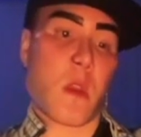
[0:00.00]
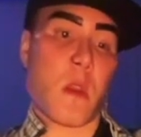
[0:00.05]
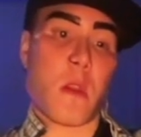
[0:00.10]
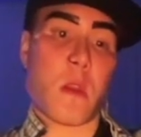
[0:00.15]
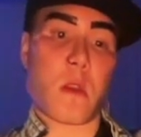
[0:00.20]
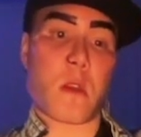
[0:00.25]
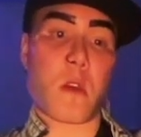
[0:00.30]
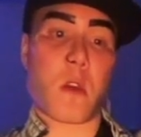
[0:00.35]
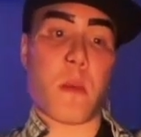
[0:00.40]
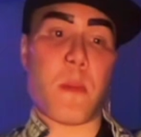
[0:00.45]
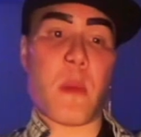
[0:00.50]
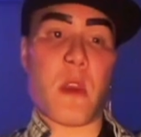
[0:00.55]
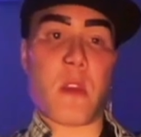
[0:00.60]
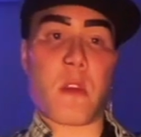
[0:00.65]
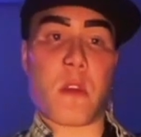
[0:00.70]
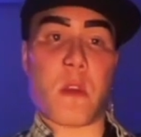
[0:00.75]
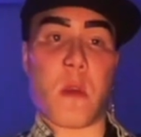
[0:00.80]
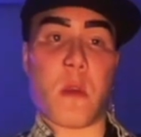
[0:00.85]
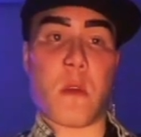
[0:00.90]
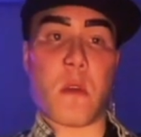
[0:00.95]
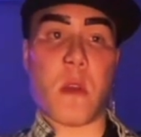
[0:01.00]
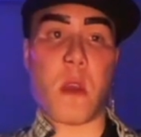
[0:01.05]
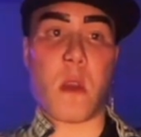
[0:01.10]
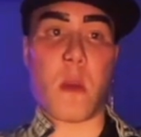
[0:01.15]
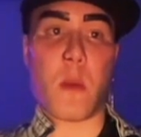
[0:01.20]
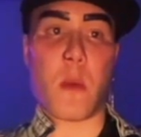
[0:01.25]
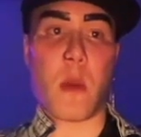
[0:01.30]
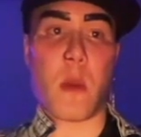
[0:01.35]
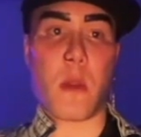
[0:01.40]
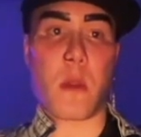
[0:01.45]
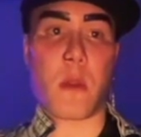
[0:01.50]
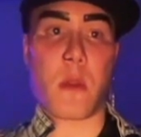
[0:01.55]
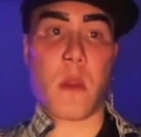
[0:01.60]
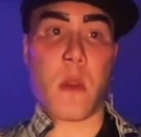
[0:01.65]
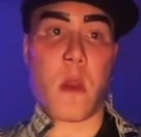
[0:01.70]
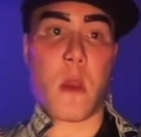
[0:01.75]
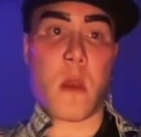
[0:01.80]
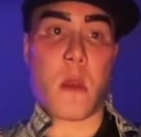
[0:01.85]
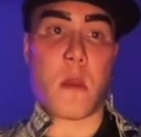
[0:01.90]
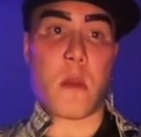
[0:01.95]
This could be associated with
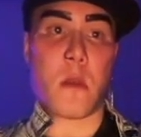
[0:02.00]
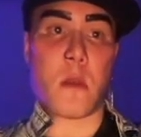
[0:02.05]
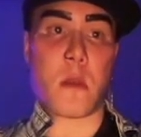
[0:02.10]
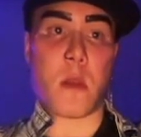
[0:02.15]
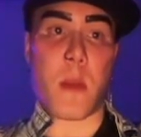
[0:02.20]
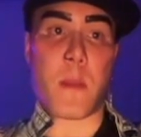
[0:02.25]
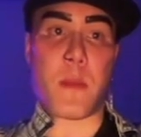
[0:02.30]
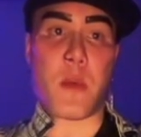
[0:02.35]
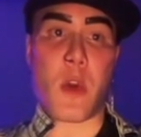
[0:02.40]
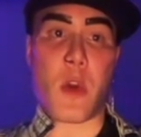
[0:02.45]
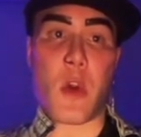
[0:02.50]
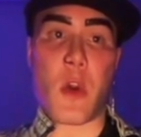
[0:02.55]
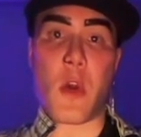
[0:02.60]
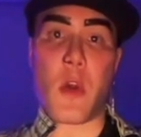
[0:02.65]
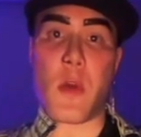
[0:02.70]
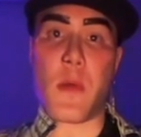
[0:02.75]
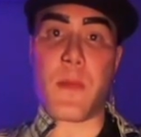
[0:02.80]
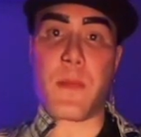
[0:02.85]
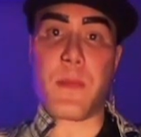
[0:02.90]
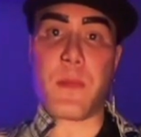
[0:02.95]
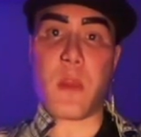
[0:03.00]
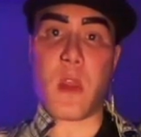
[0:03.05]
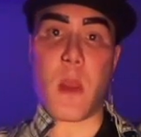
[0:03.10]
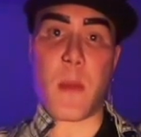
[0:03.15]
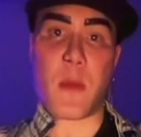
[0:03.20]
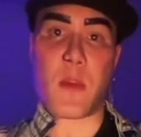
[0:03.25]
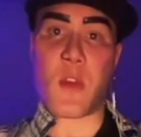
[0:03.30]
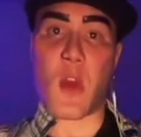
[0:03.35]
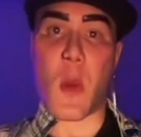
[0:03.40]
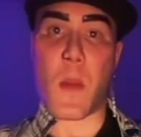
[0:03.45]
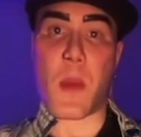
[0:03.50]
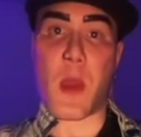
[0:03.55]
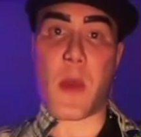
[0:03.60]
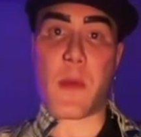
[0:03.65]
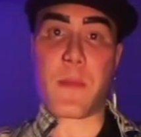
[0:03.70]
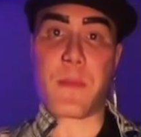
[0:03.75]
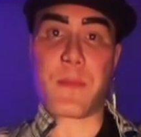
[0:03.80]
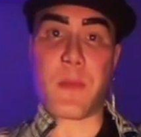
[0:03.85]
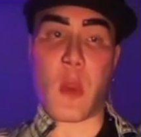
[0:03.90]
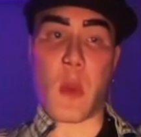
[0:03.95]
subdural
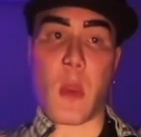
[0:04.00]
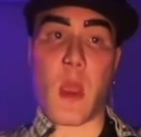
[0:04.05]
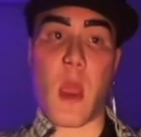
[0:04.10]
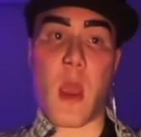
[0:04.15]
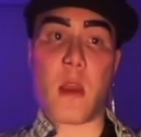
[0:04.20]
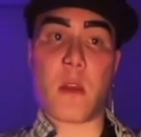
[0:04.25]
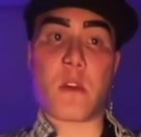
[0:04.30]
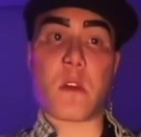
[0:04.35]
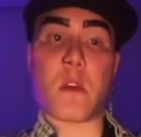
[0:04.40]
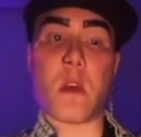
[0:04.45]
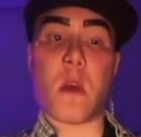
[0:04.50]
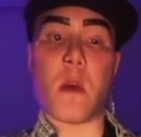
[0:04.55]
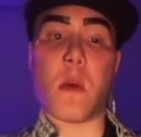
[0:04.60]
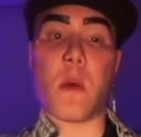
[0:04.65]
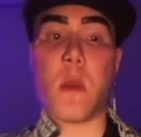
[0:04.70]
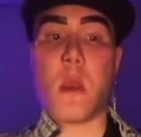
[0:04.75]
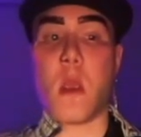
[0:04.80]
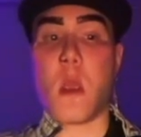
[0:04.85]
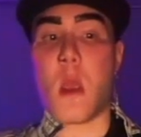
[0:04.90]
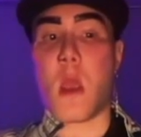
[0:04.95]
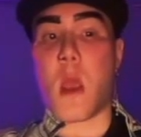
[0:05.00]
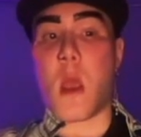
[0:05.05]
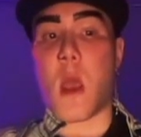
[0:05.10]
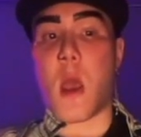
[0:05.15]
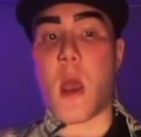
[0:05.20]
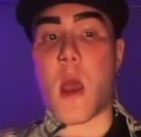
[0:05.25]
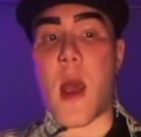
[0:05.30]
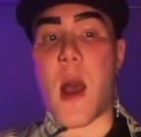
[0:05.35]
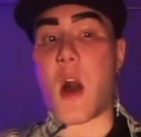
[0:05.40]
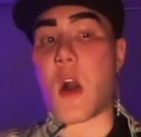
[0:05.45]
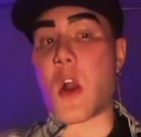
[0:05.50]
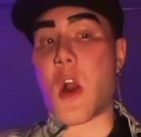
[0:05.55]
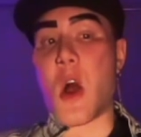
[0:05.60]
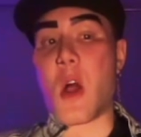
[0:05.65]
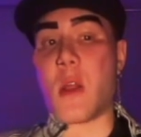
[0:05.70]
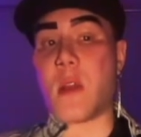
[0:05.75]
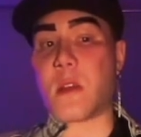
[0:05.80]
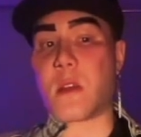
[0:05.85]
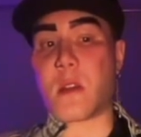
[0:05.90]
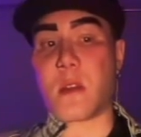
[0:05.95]
hematoma. Okay, so uh,
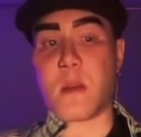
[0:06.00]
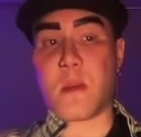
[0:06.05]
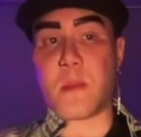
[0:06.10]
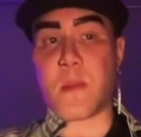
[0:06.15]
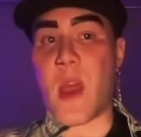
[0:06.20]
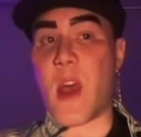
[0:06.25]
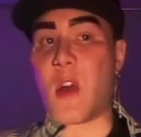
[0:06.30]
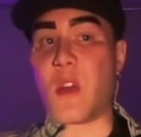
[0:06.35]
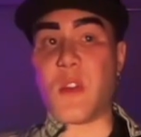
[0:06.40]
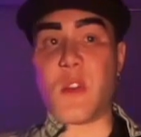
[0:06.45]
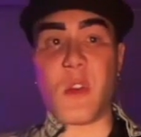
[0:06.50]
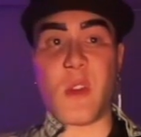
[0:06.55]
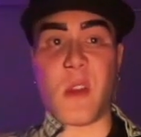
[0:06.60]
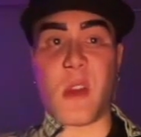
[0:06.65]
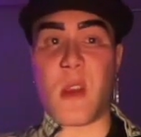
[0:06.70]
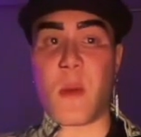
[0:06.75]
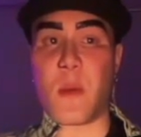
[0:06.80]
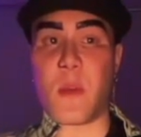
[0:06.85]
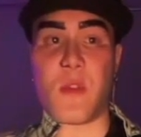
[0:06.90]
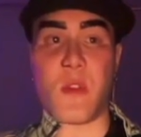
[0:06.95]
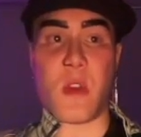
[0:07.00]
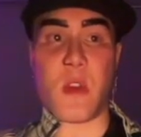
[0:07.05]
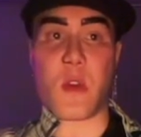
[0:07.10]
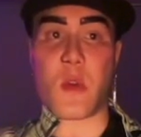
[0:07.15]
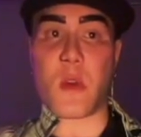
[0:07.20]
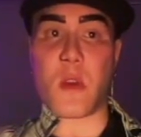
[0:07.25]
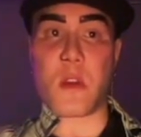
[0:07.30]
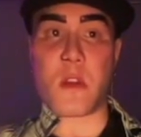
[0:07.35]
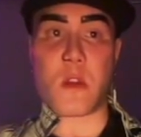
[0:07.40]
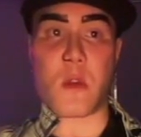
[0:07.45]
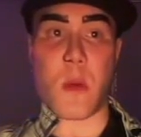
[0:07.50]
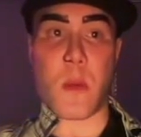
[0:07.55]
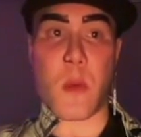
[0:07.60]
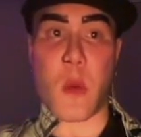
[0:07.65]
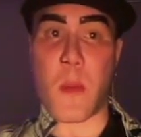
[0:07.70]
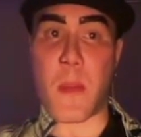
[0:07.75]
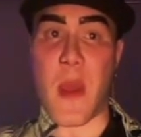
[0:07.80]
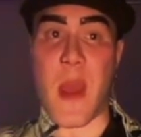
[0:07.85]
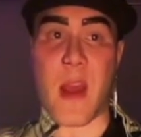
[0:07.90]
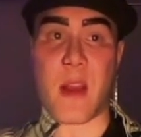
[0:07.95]
alcoholism, elderly with decreased
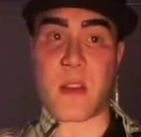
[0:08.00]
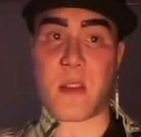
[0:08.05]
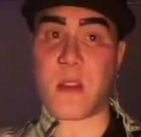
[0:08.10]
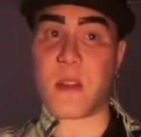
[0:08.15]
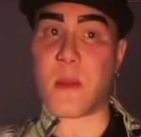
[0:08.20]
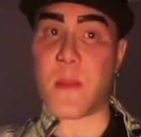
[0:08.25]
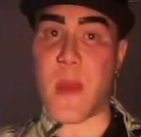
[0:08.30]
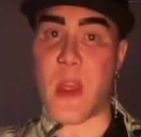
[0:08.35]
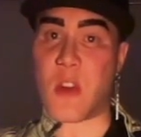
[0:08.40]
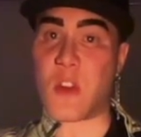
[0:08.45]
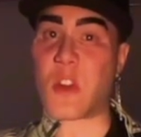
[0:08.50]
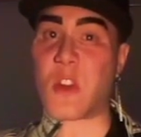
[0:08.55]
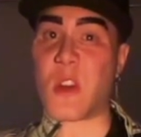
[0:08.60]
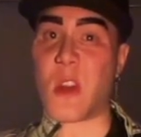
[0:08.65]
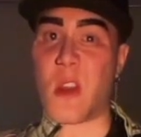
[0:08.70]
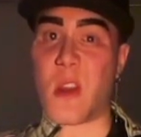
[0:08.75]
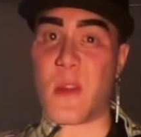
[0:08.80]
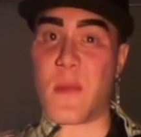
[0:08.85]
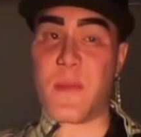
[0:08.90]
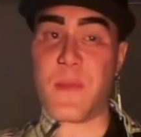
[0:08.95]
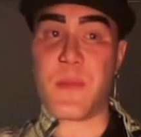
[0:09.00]
cerebral mass, dementia,